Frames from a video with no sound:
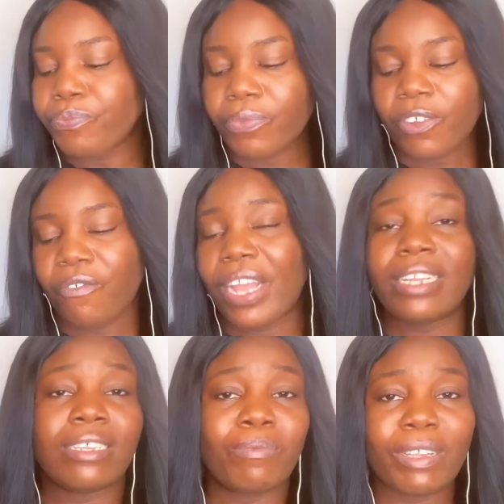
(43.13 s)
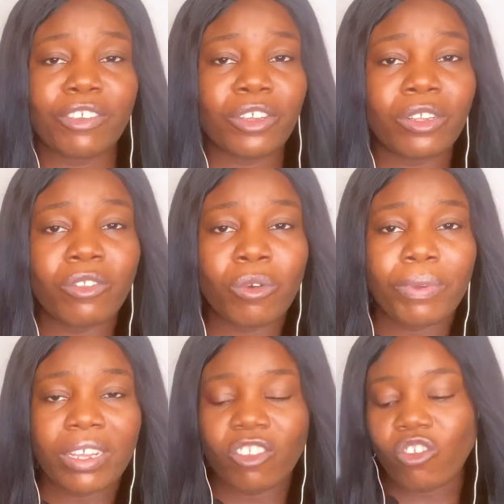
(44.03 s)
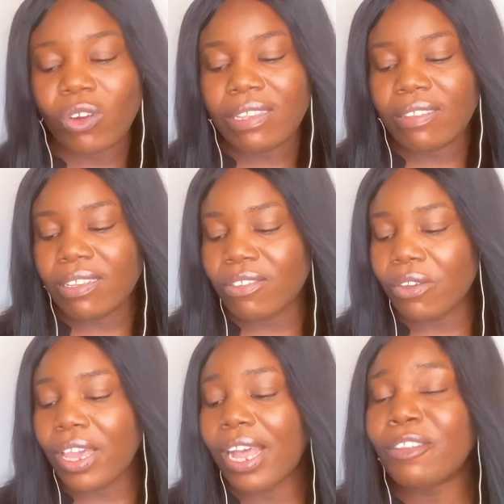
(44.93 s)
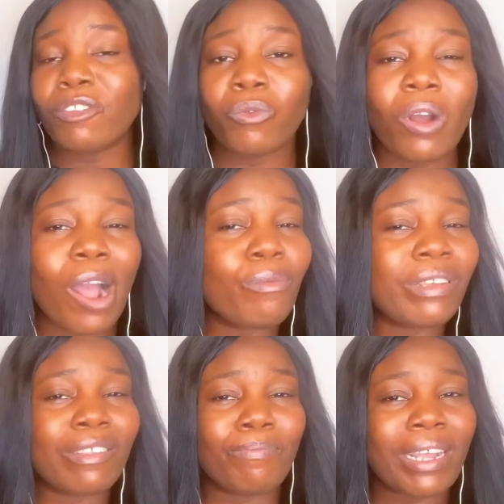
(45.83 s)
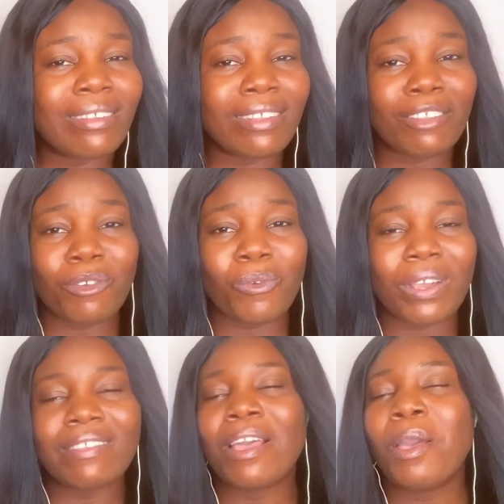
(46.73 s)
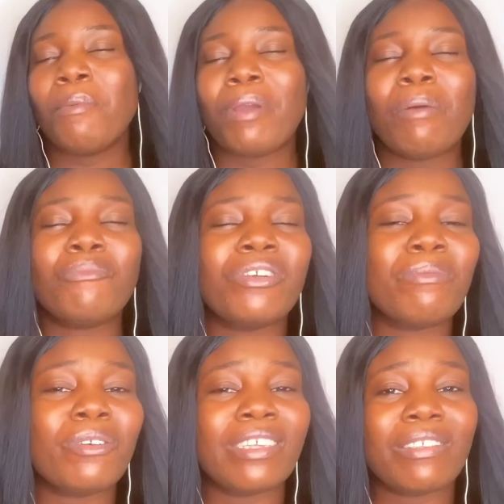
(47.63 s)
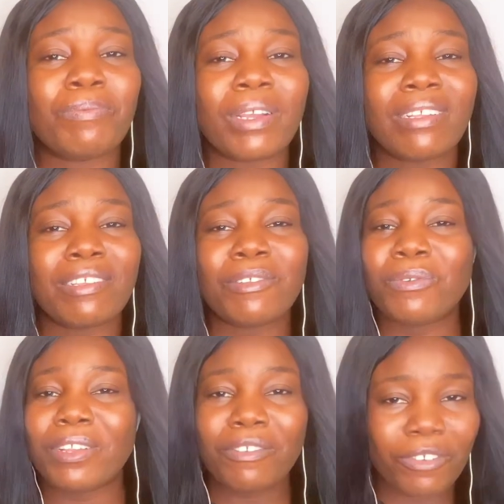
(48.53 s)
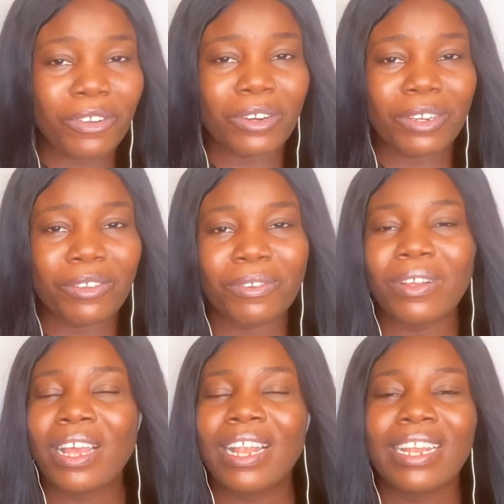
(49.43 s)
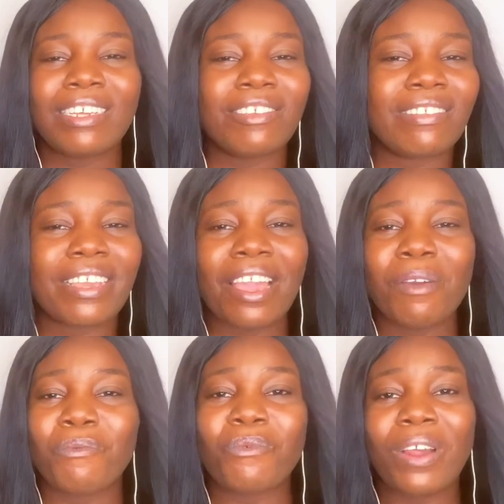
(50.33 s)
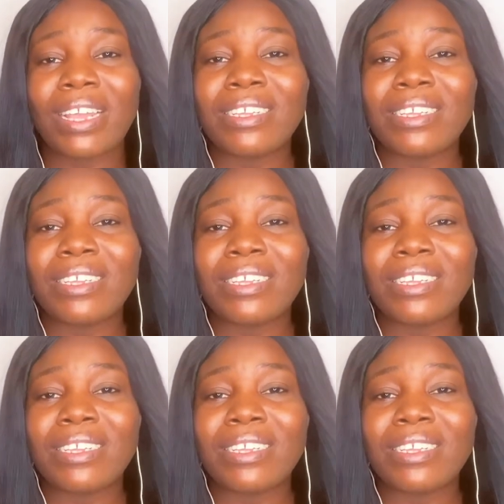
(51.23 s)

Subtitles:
find this particular topic interesting. So yeah, I don't know what I'll be expecting as always, but I'm pretty much expecting. So without further ado, let's just get right